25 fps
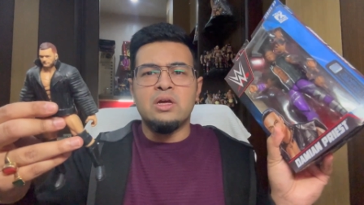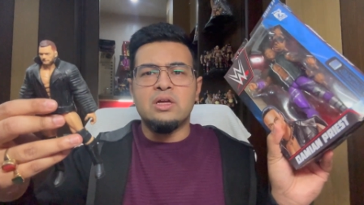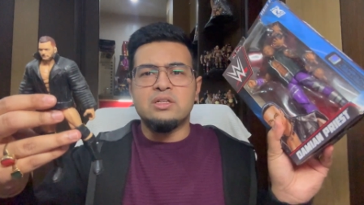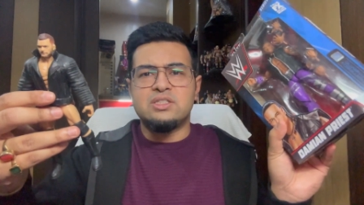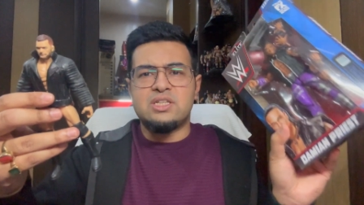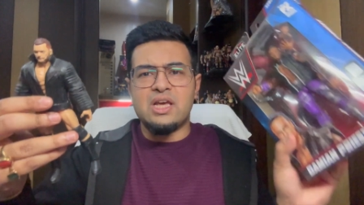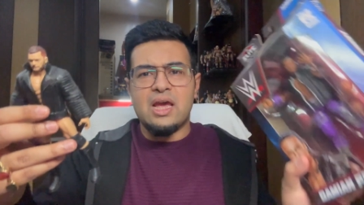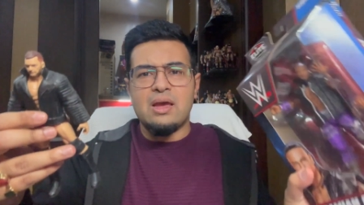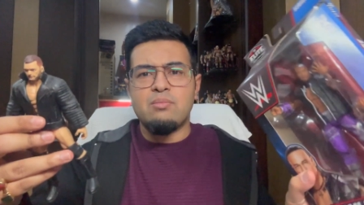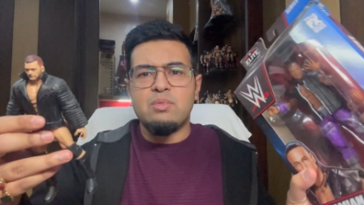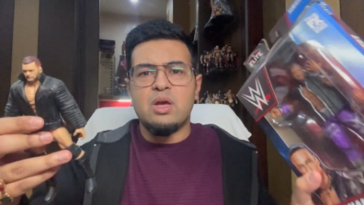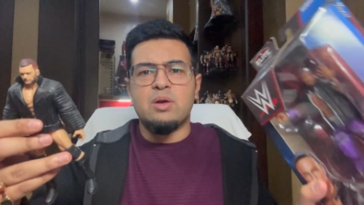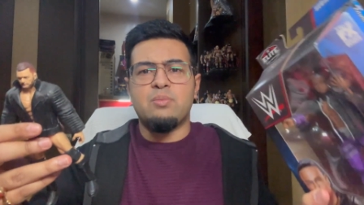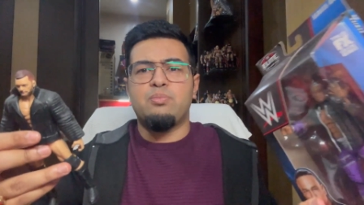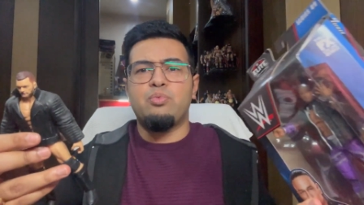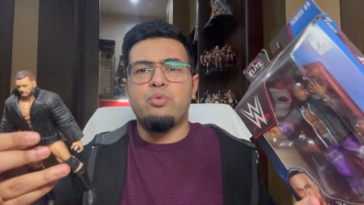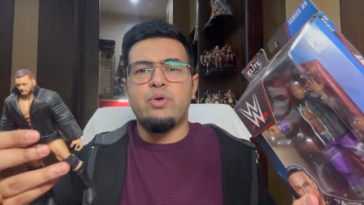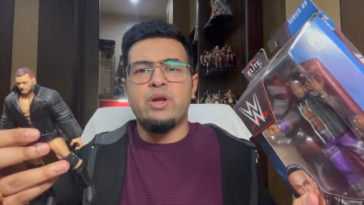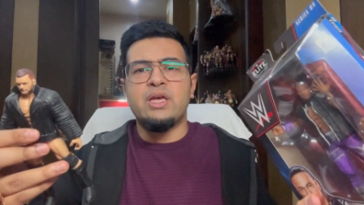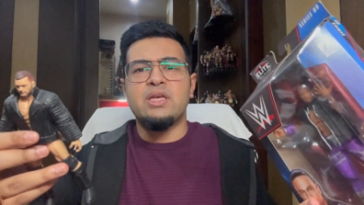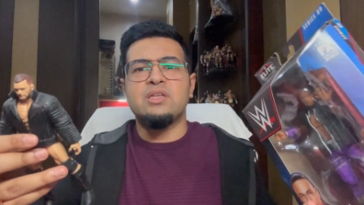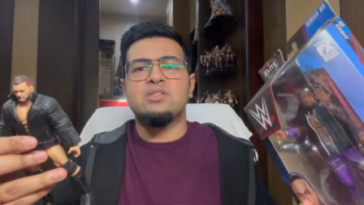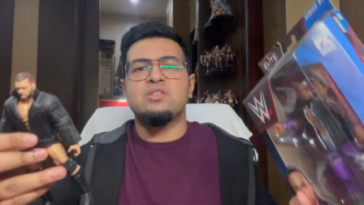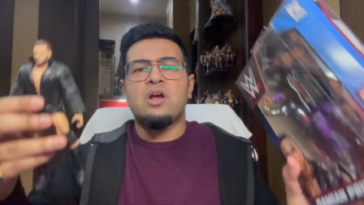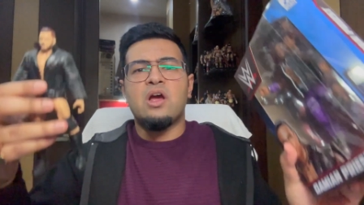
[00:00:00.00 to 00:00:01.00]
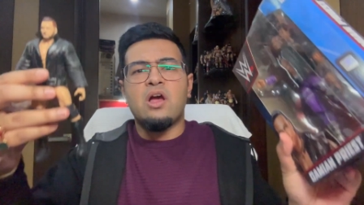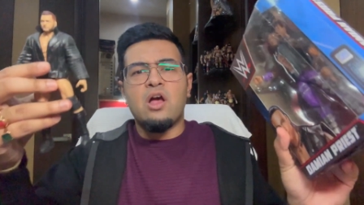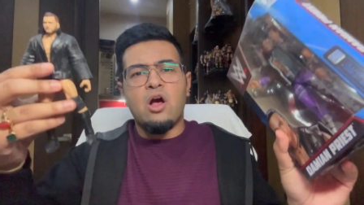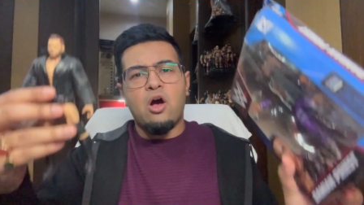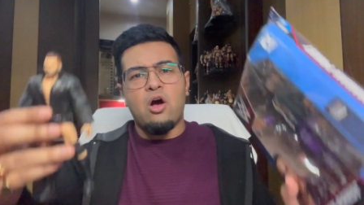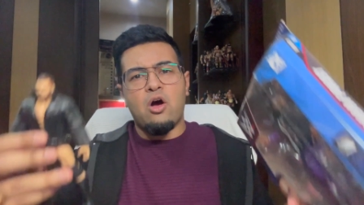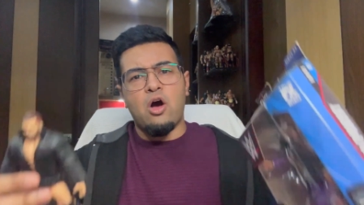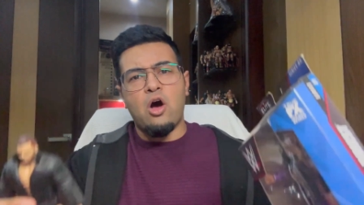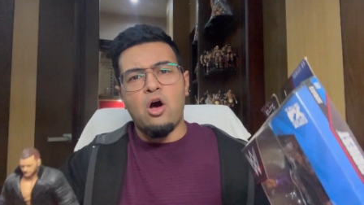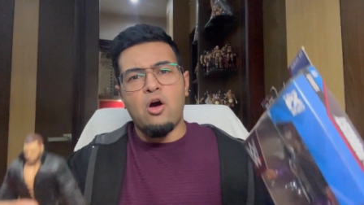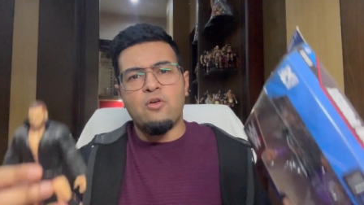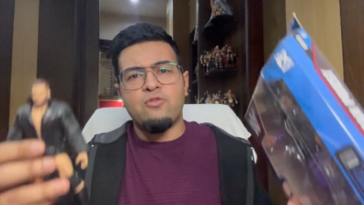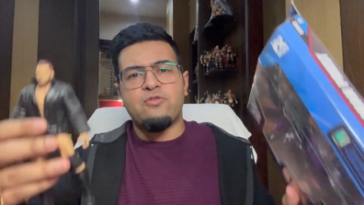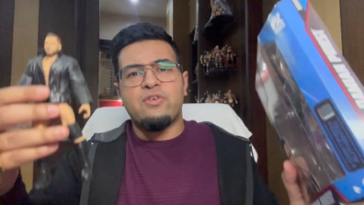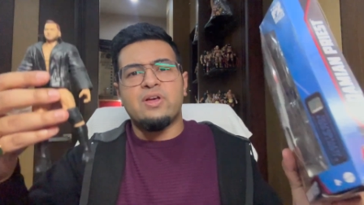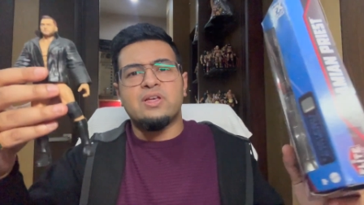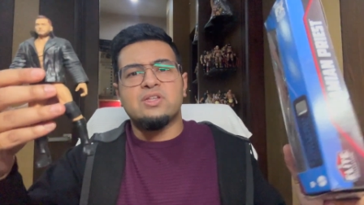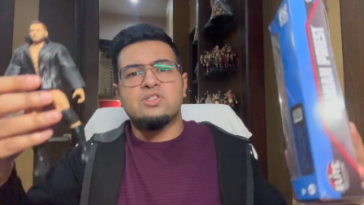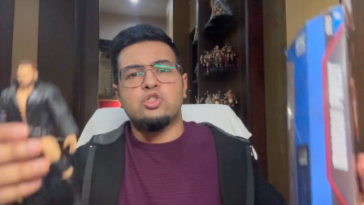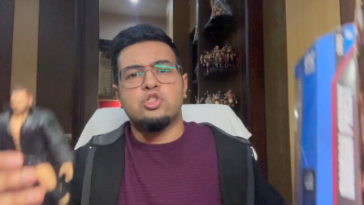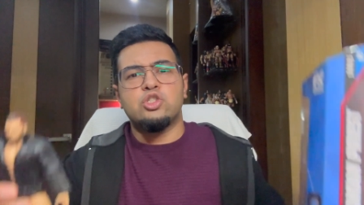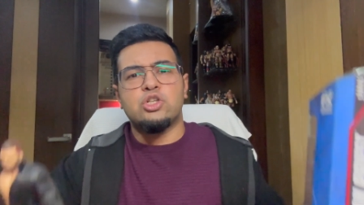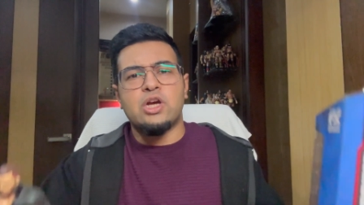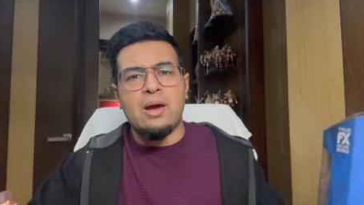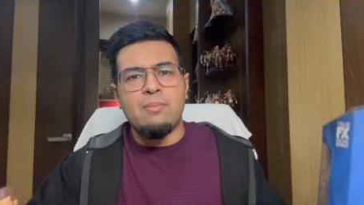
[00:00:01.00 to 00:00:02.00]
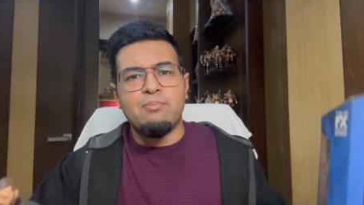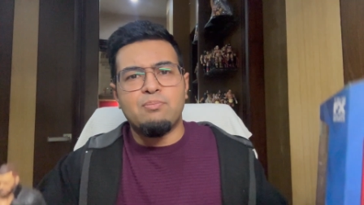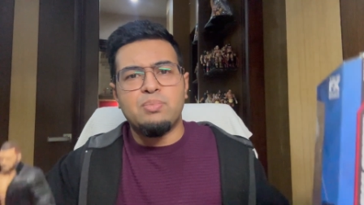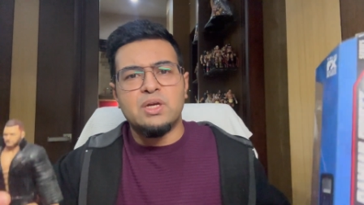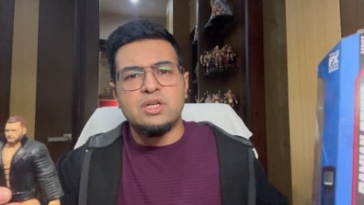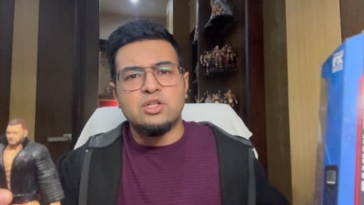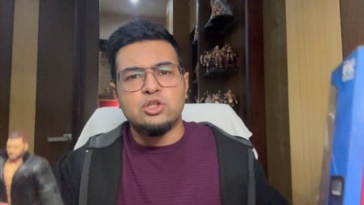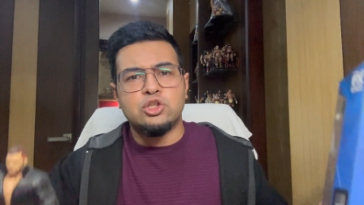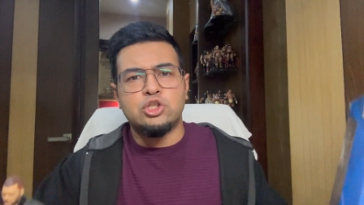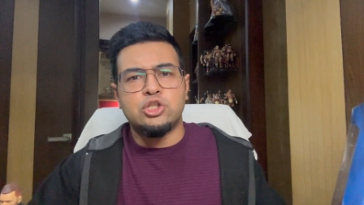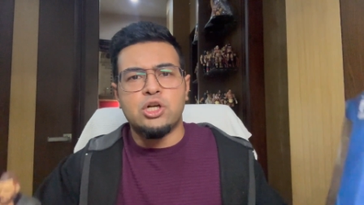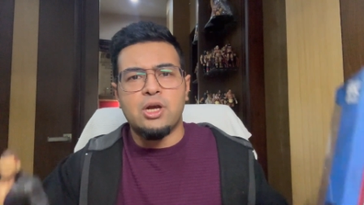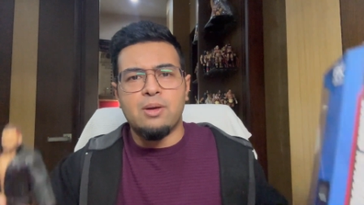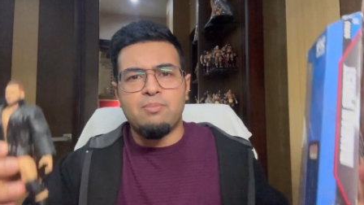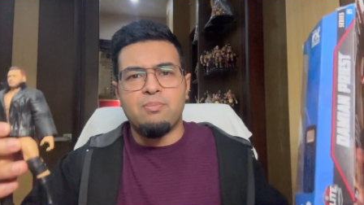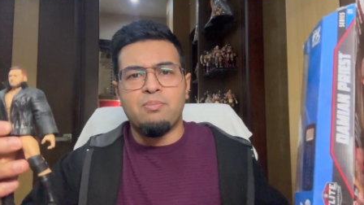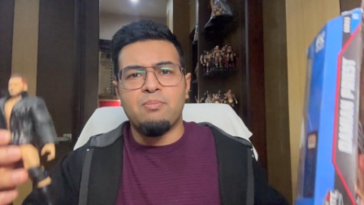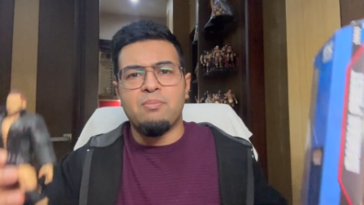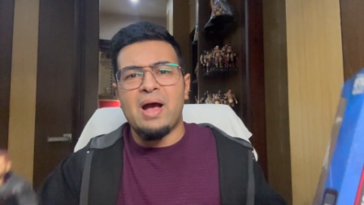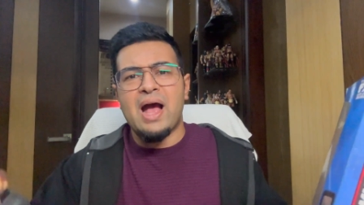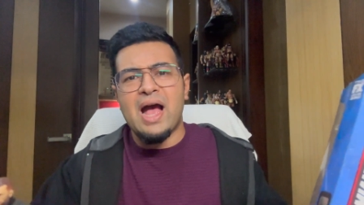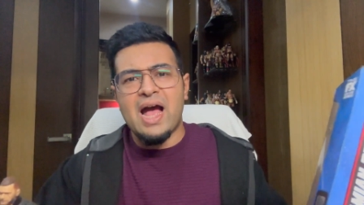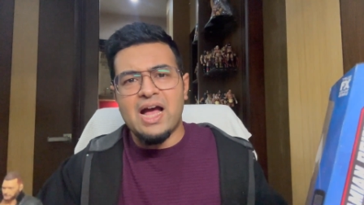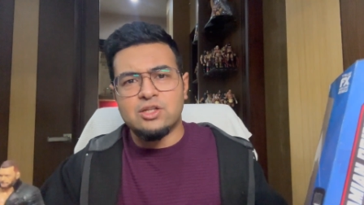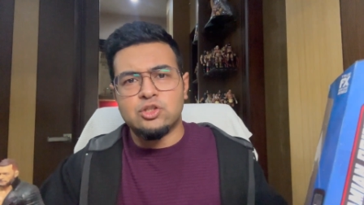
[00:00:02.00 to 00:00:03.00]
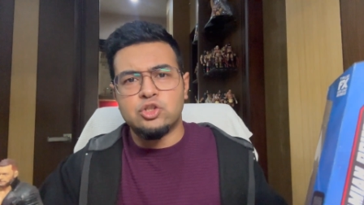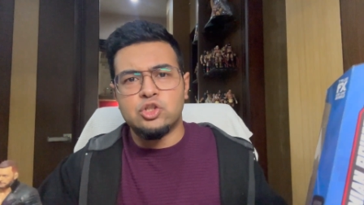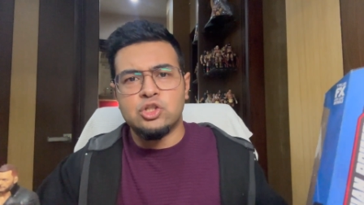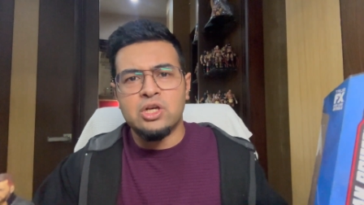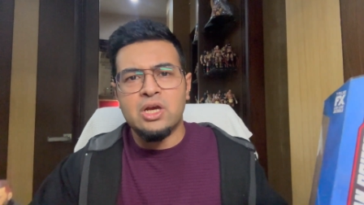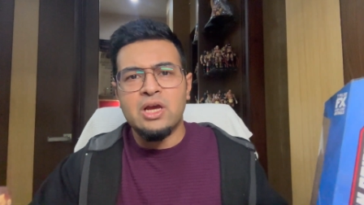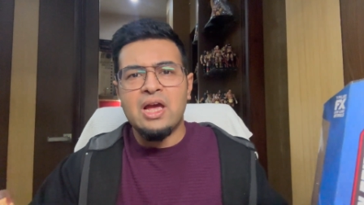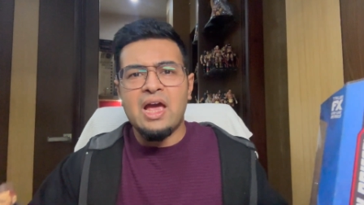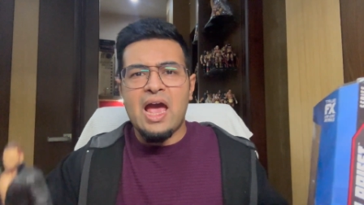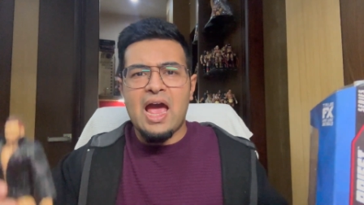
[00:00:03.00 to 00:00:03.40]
Damian Priest of his championship match.